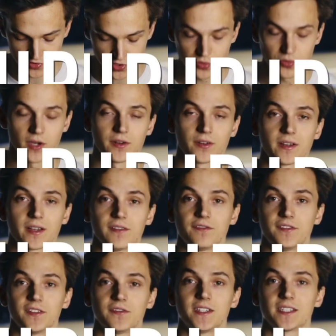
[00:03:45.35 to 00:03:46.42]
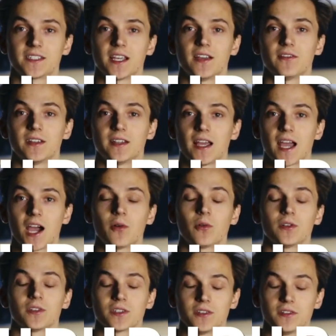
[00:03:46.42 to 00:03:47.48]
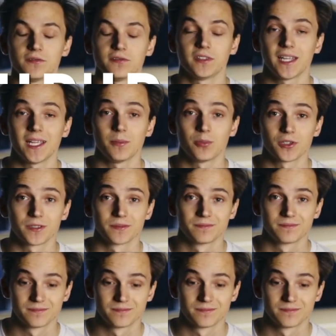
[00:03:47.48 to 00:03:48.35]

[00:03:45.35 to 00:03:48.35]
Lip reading: 257 hours of labor.